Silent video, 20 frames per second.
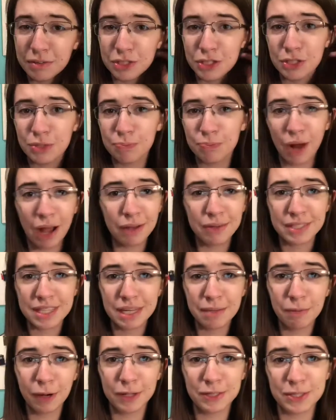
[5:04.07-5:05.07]
was just
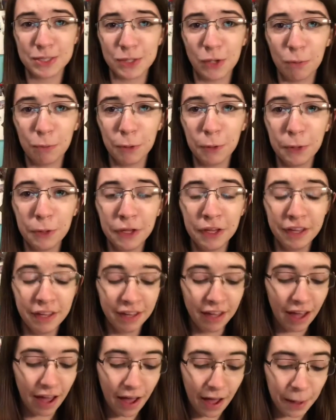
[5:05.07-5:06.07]
browsing Barnes & Noble
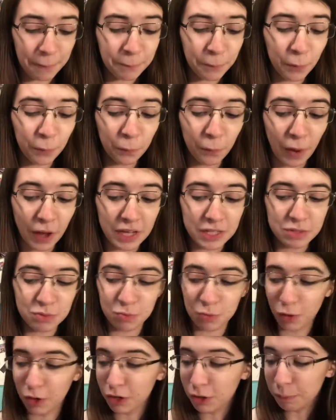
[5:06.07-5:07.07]
was
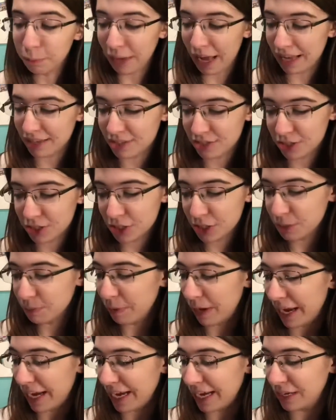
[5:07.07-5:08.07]
Royal Bastards
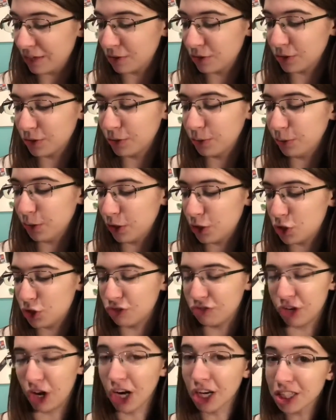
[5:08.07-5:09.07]
by Andrew
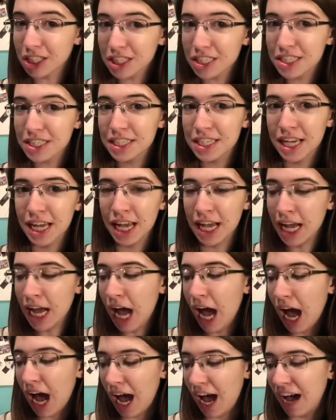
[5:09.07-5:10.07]
Schwartz.
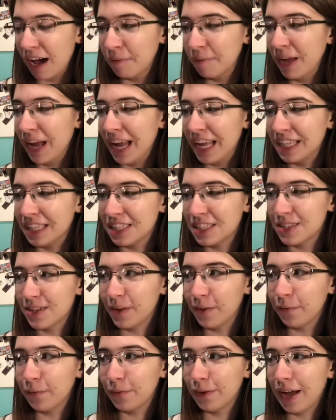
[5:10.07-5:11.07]
And
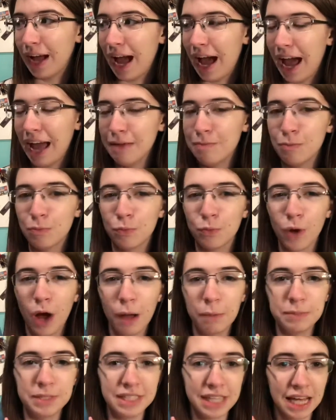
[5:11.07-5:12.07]
so I'm
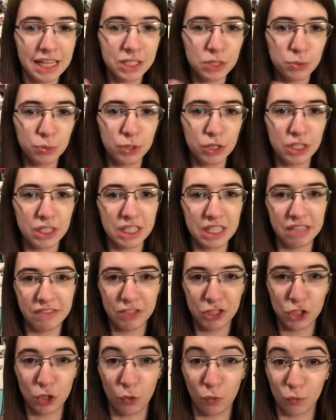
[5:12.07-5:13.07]
obsessed with the
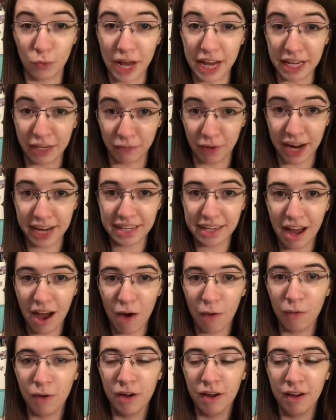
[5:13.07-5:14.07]
TV show Reign right
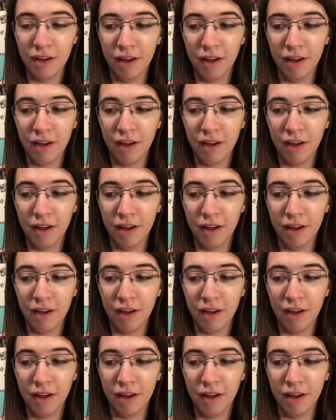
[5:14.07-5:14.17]
now,